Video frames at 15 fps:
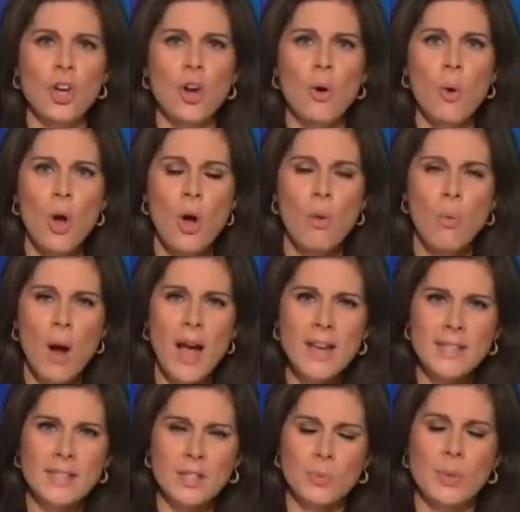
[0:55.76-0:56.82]
Joe, why
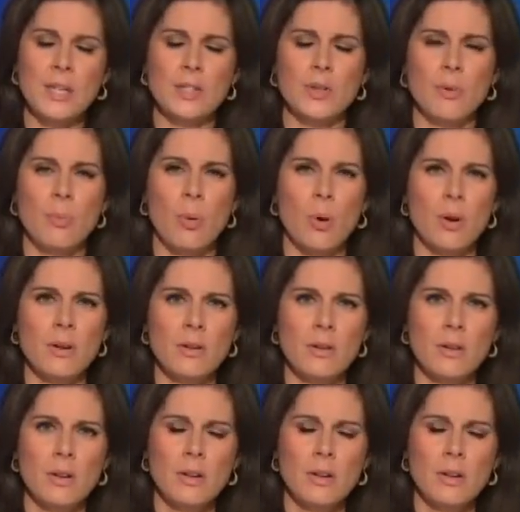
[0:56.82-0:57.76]
is this week so important?